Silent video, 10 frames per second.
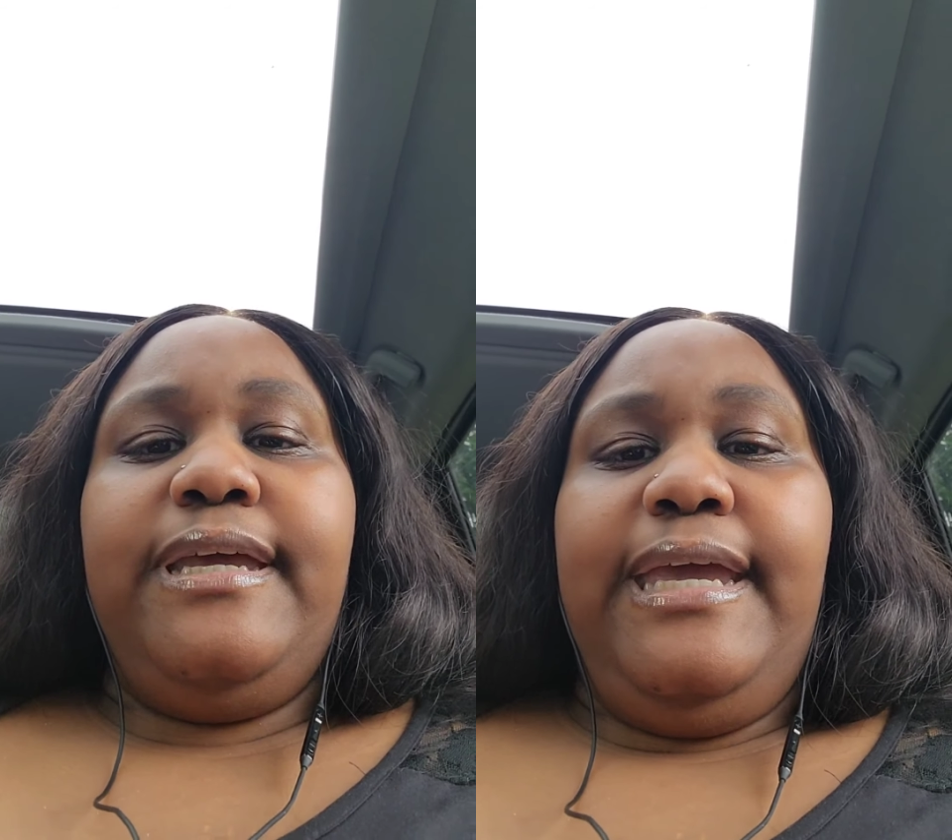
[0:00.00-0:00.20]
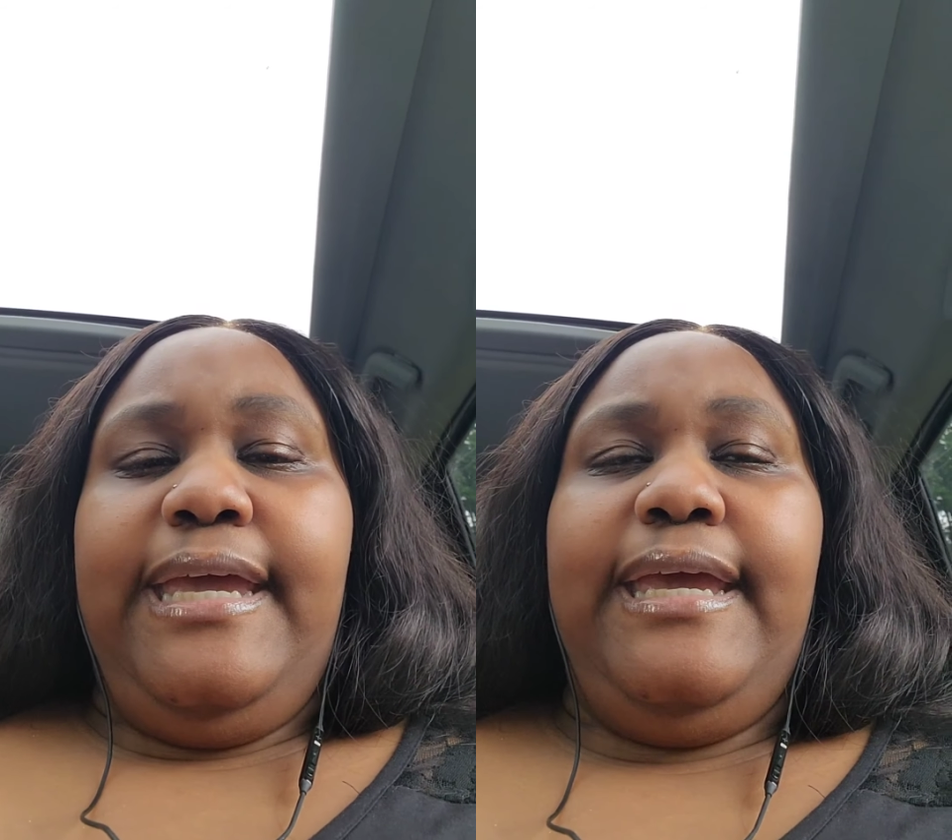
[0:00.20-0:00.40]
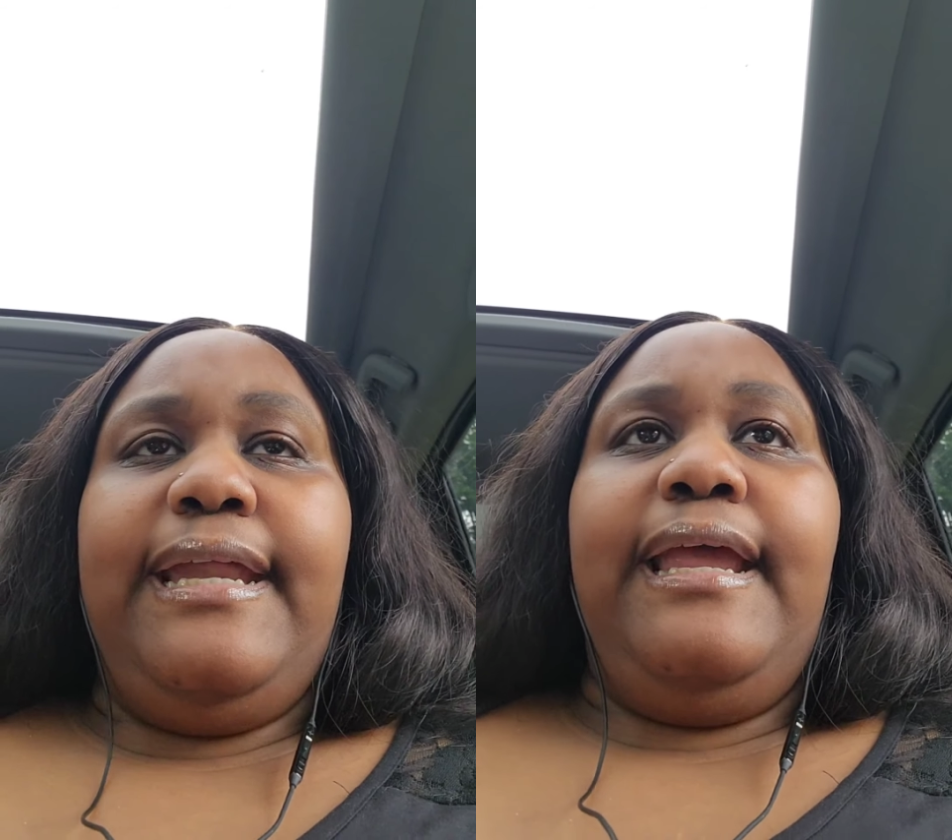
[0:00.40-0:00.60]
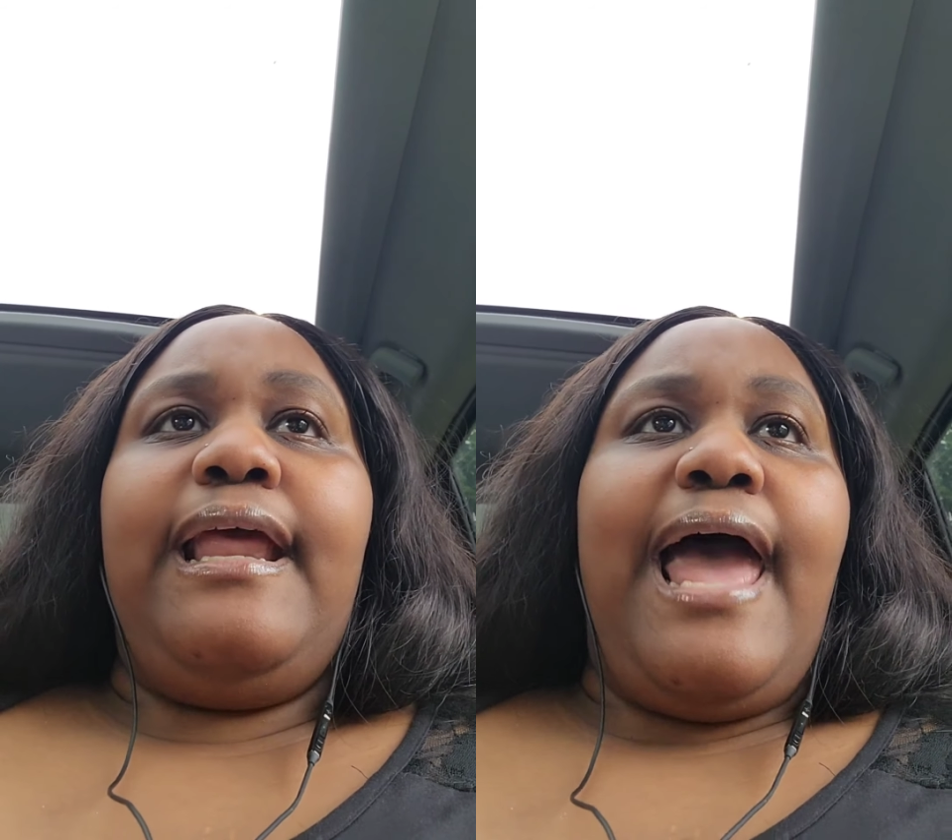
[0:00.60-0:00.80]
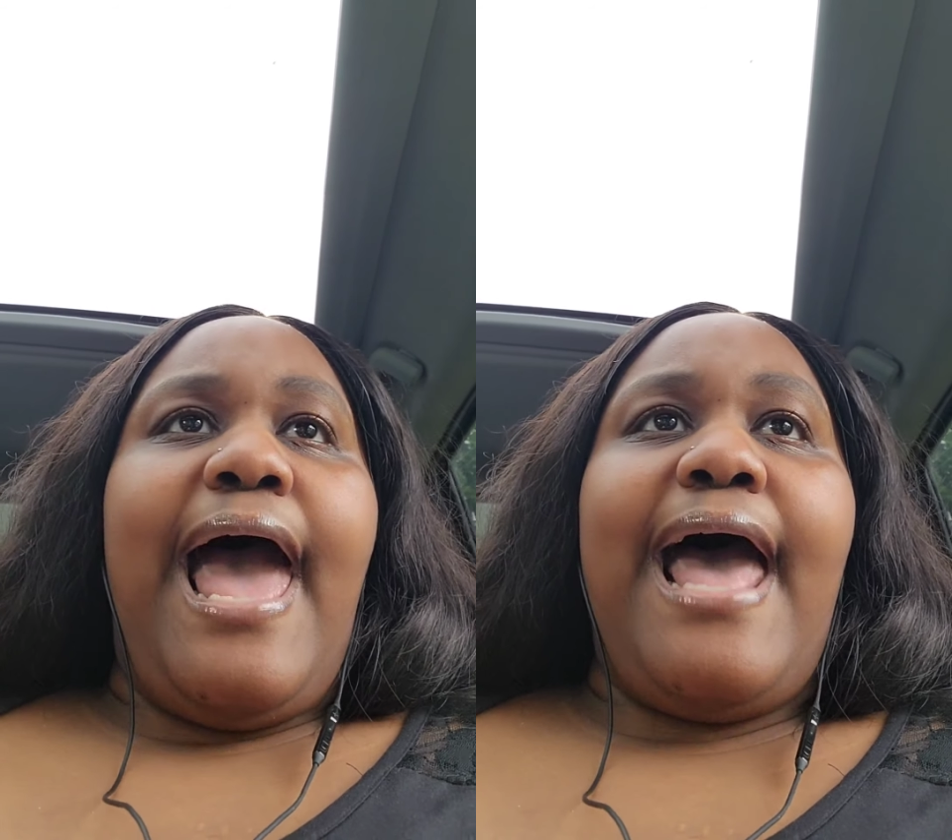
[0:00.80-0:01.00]
And
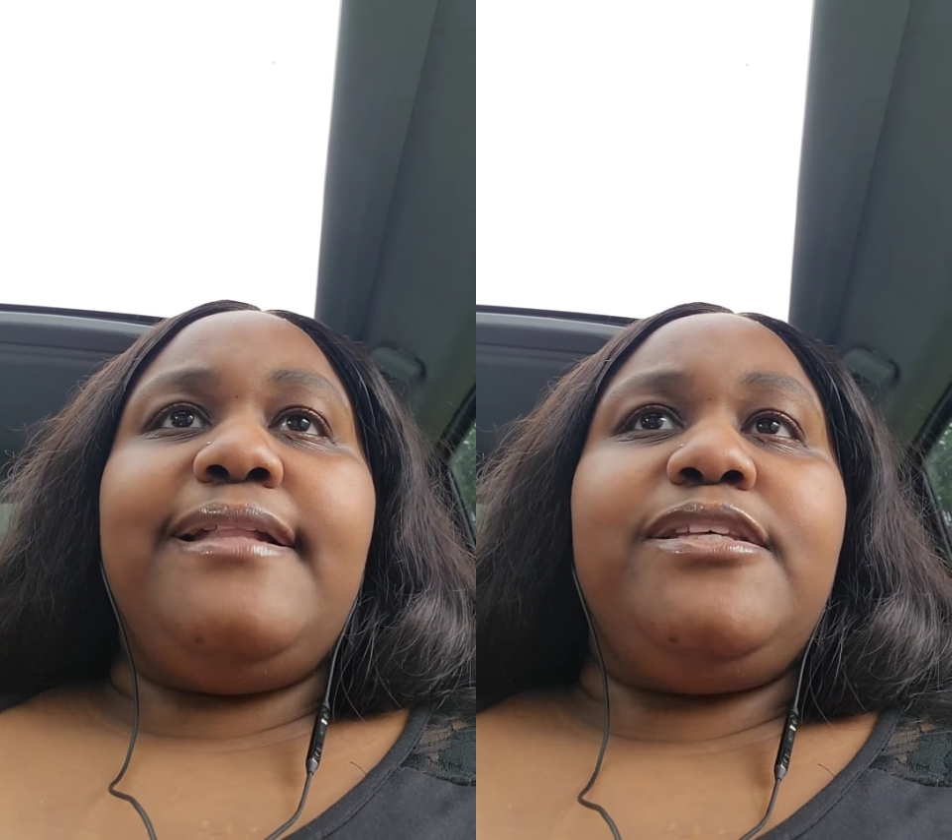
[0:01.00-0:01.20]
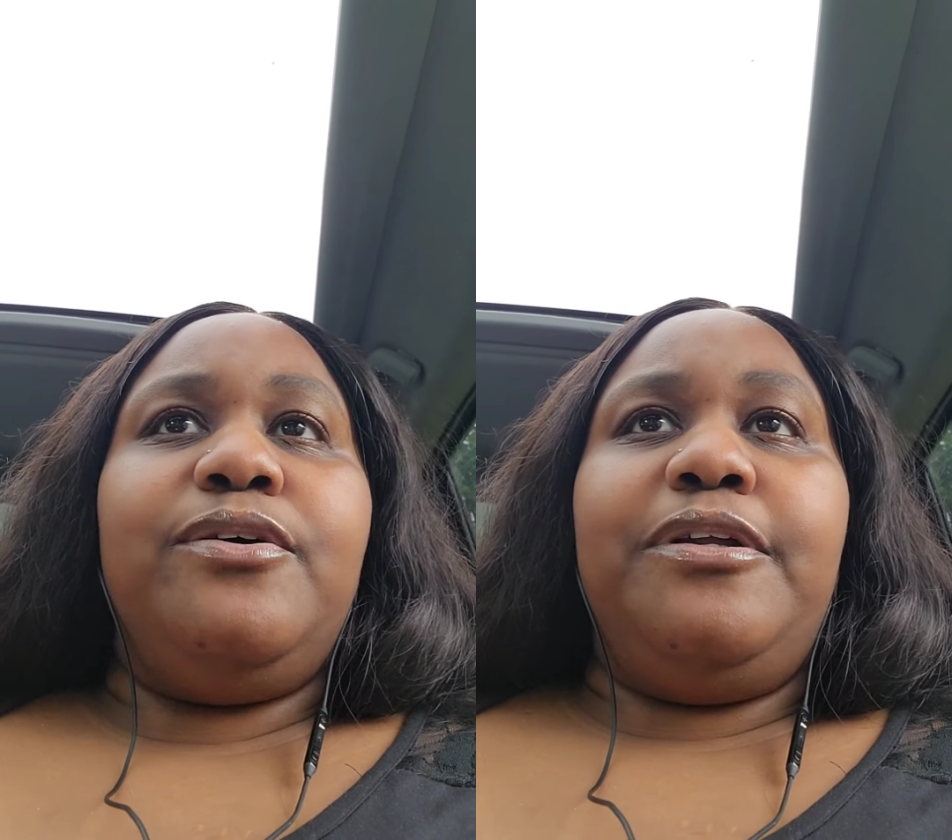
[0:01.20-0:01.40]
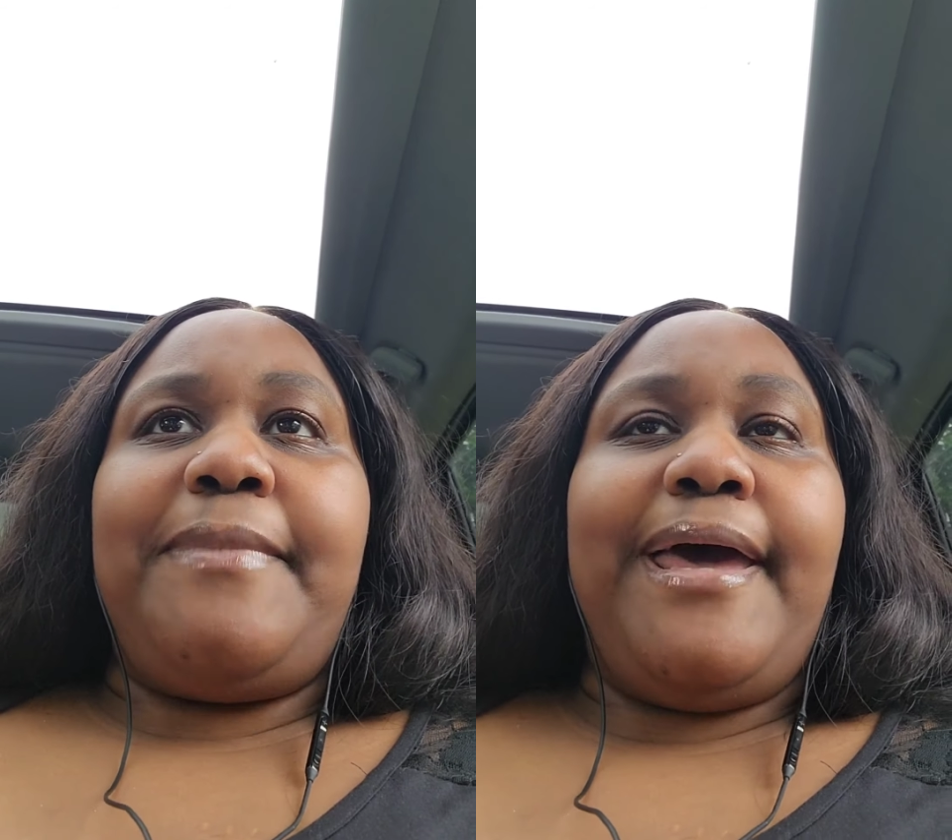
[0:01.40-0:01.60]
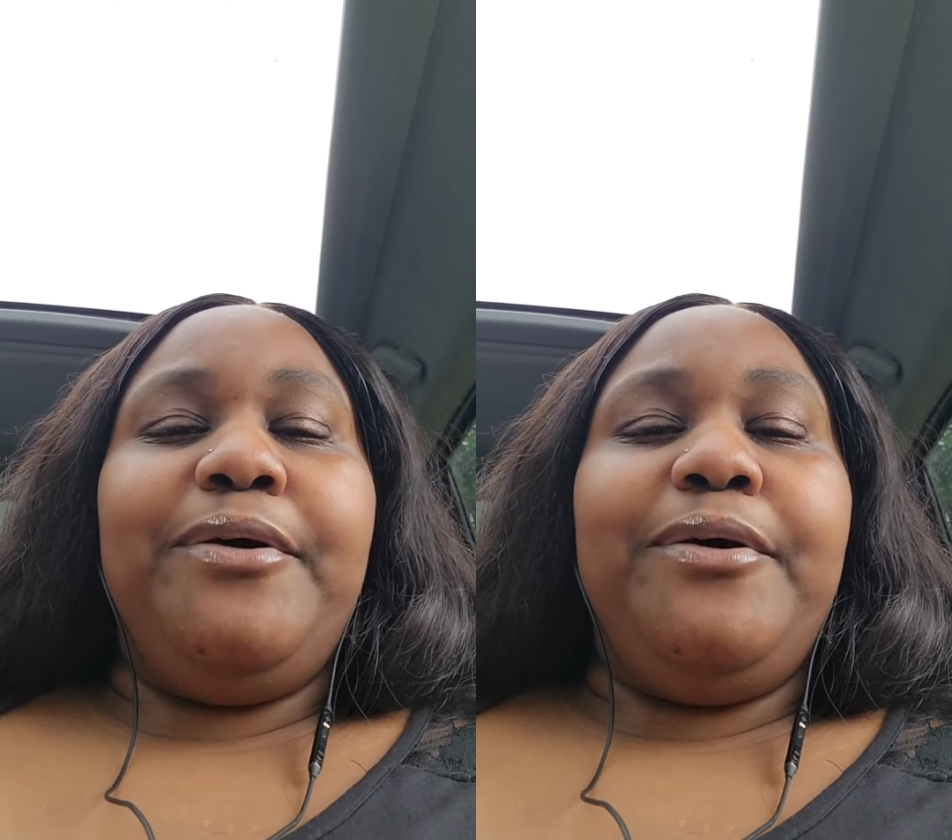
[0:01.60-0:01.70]
I told him I